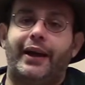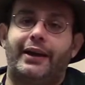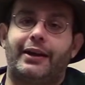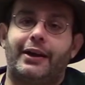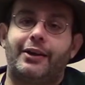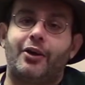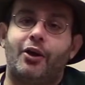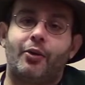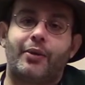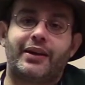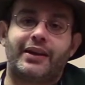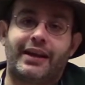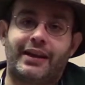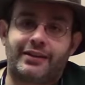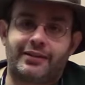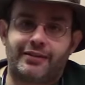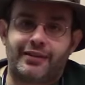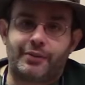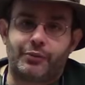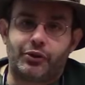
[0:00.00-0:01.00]
And I know it
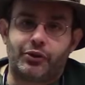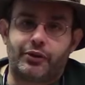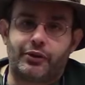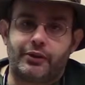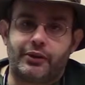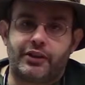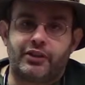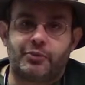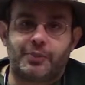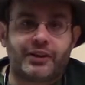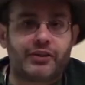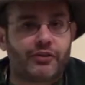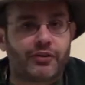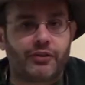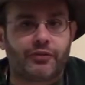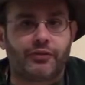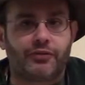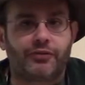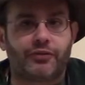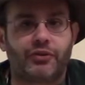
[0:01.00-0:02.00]
can seem a little
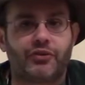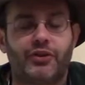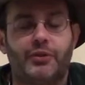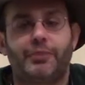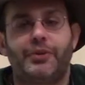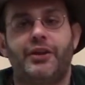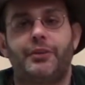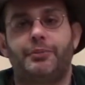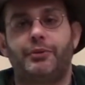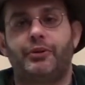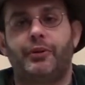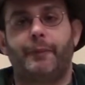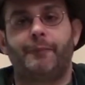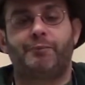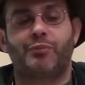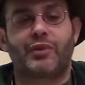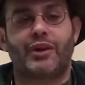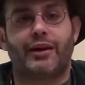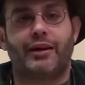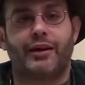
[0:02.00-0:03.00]
expensive for some people.
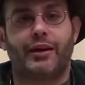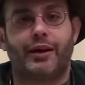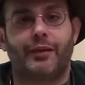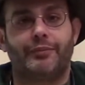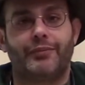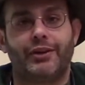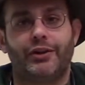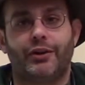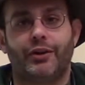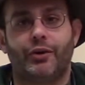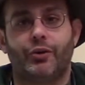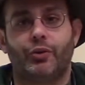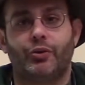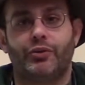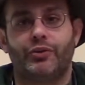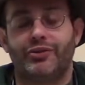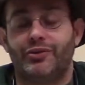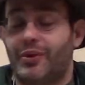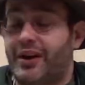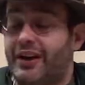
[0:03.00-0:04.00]

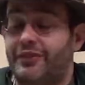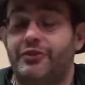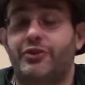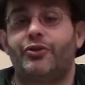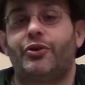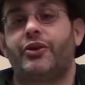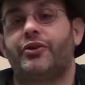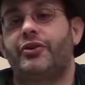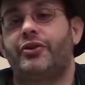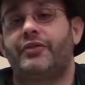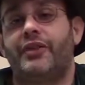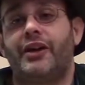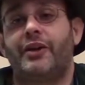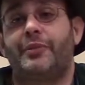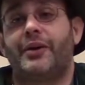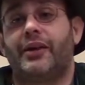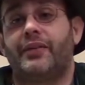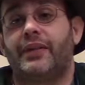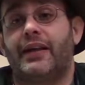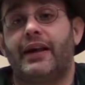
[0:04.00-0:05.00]
You have to talk to your vet
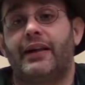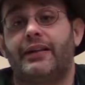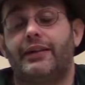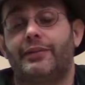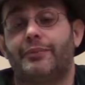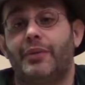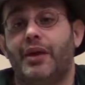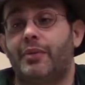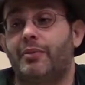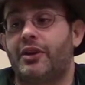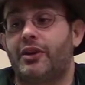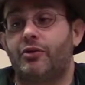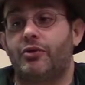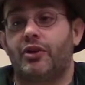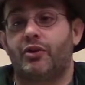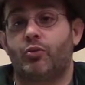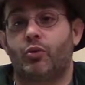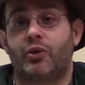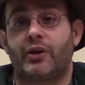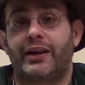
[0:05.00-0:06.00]
about that. Maybe you
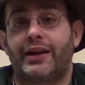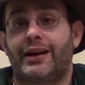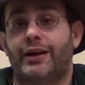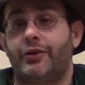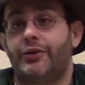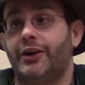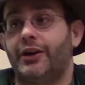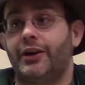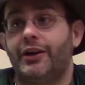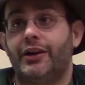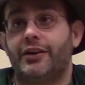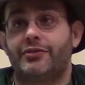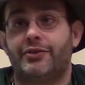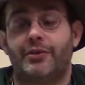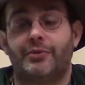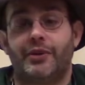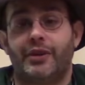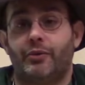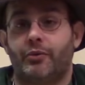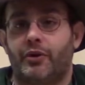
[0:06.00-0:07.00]
can work out
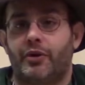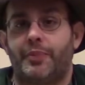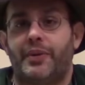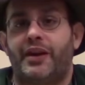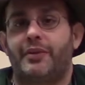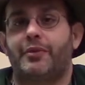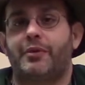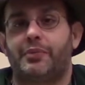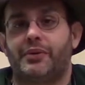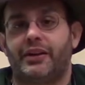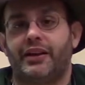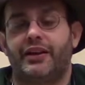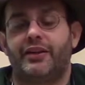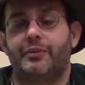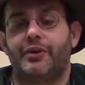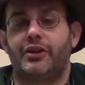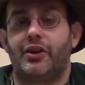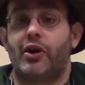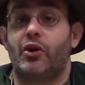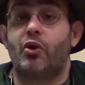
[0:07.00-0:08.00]
something where a payment plan
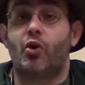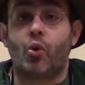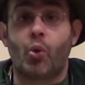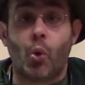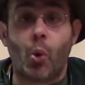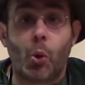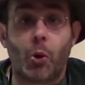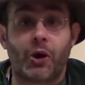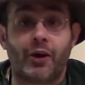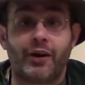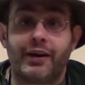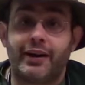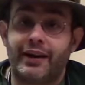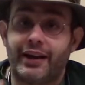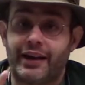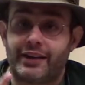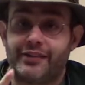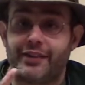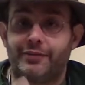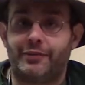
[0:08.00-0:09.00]
can be done. Or,
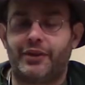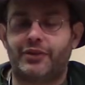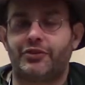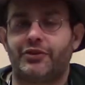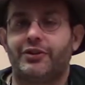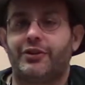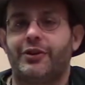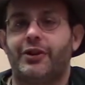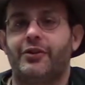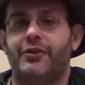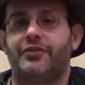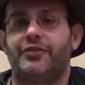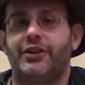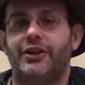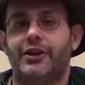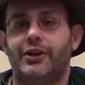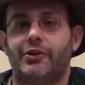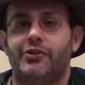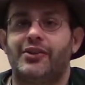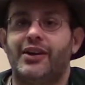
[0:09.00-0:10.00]
as I've mentioned in other
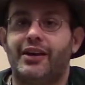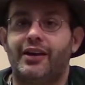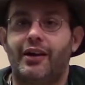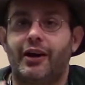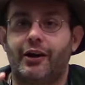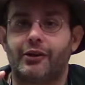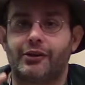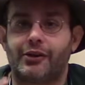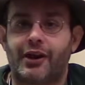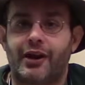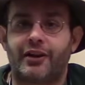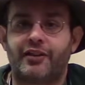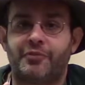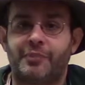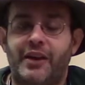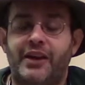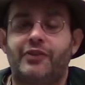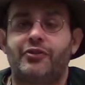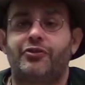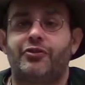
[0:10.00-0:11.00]
videos, a lot
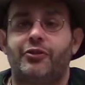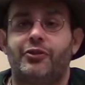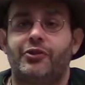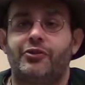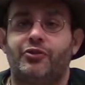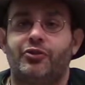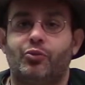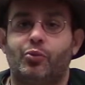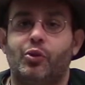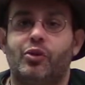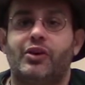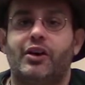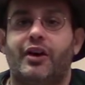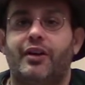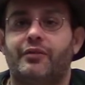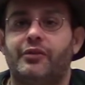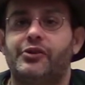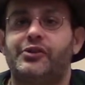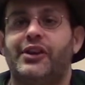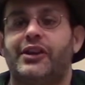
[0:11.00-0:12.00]
of pet insurances will
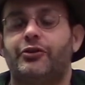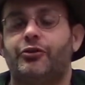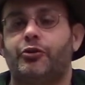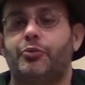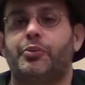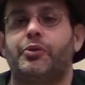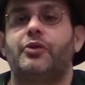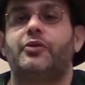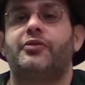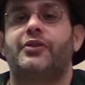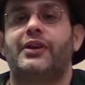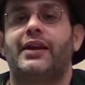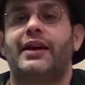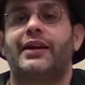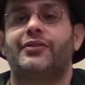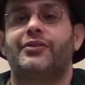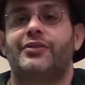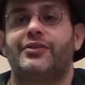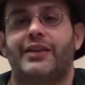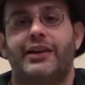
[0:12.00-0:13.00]
cover dental
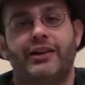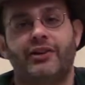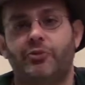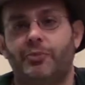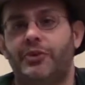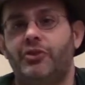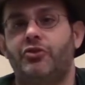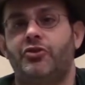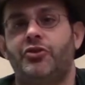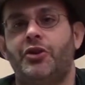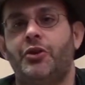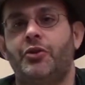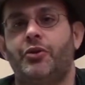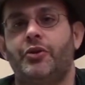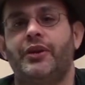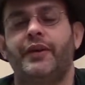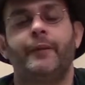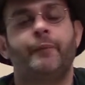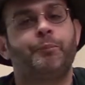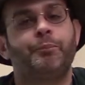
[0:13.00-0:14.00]
prophylaxis. And it's been
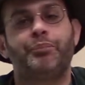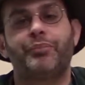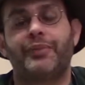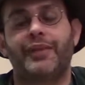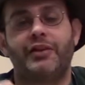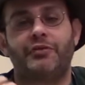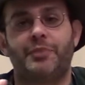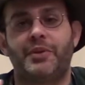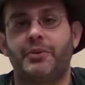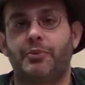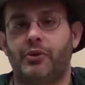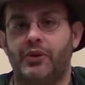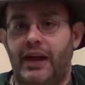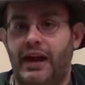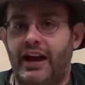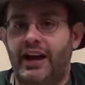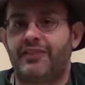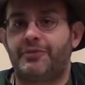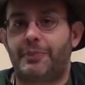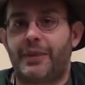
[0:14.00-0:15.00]
shown if people
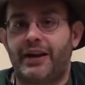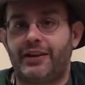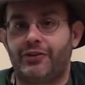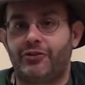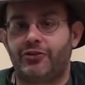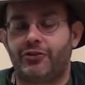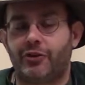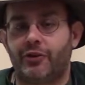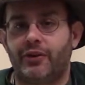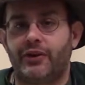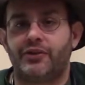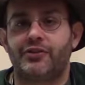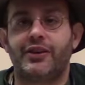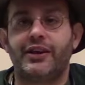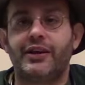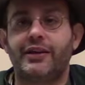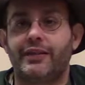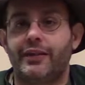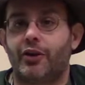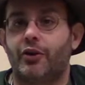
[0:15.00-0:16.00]
have pet insurance,
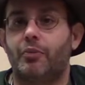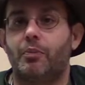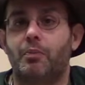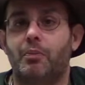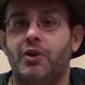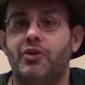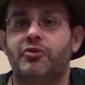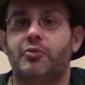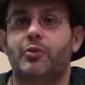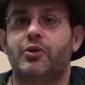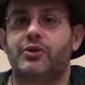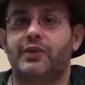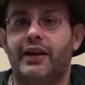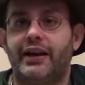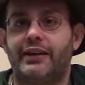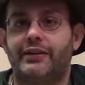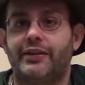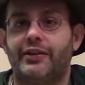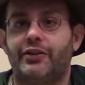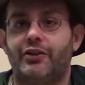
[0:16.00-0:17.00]
they are much more
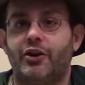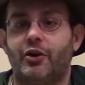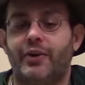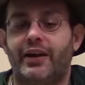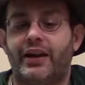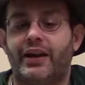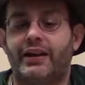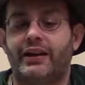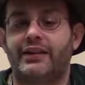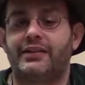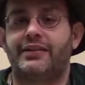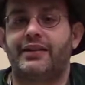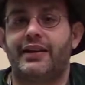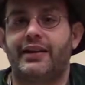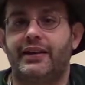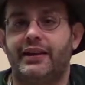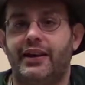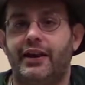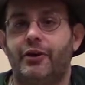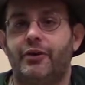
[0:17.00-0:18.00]
likely to go ahead and
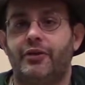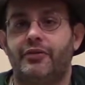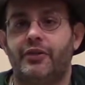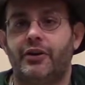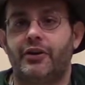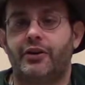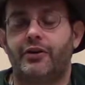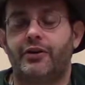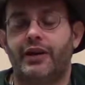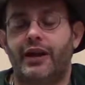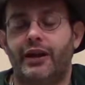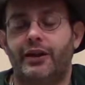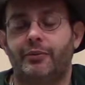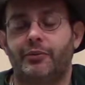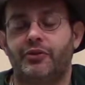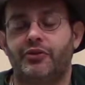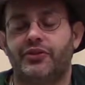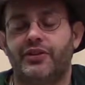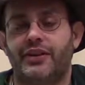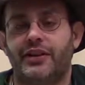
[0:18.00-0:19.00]
take care of their
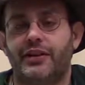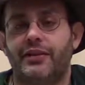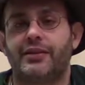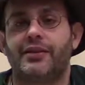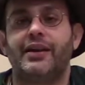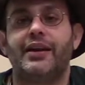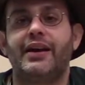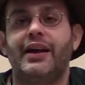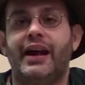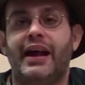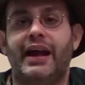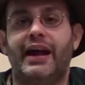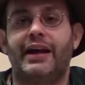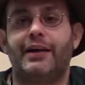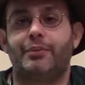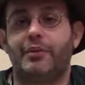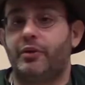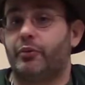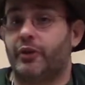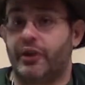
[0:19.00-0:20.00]
animal's teeth
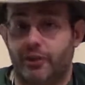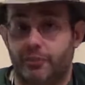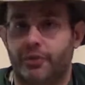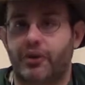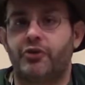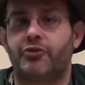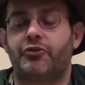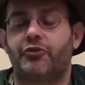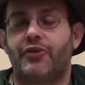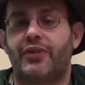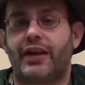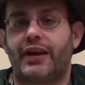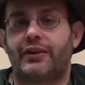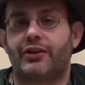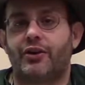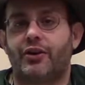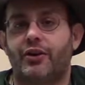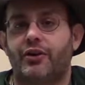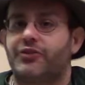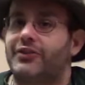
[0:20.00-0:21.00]
and be reimbursed for
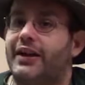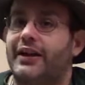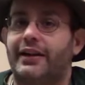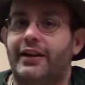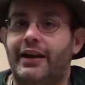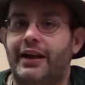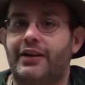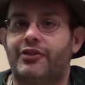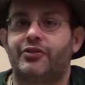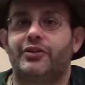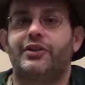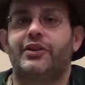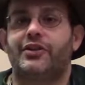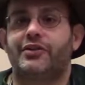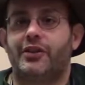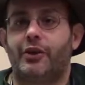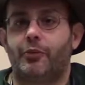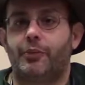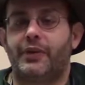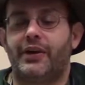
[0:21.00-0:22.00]
that cost, and it actually
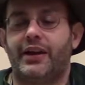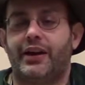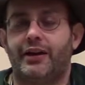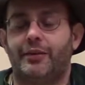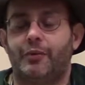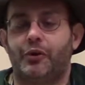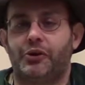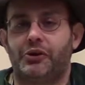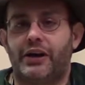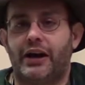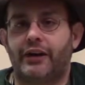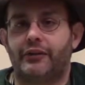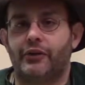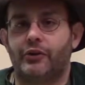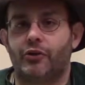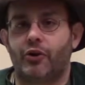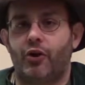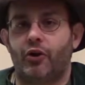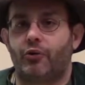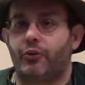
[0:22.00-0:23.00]
does help the animal a lot in
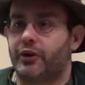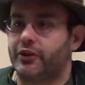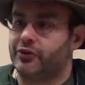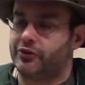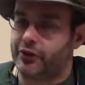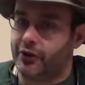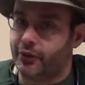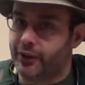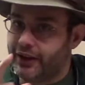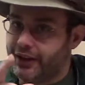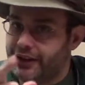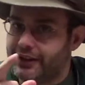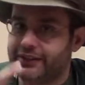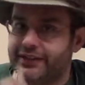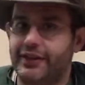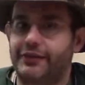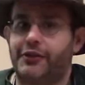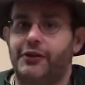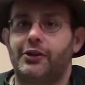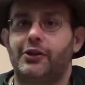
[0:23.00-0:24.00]
the long run. So
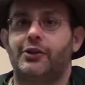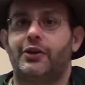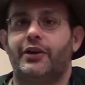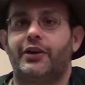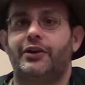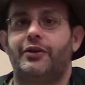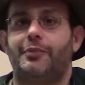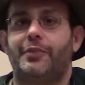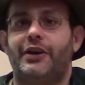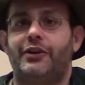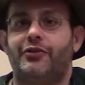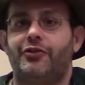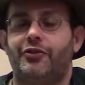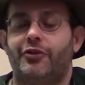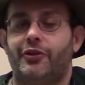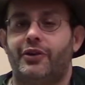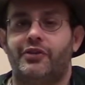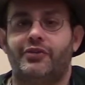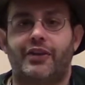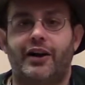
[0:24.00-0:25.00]
definitely look into pet
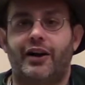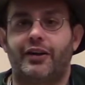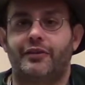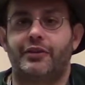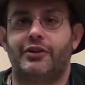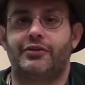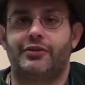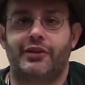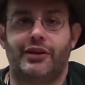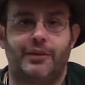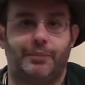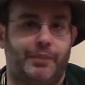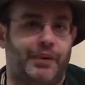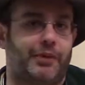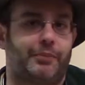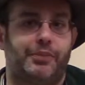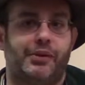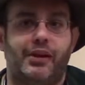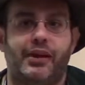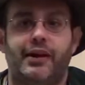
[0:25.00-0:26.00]
insurance. Obviously,
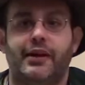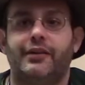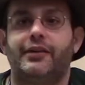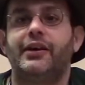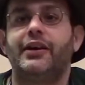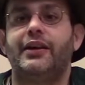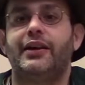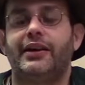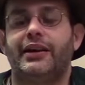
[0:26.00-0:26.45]
Pet Plan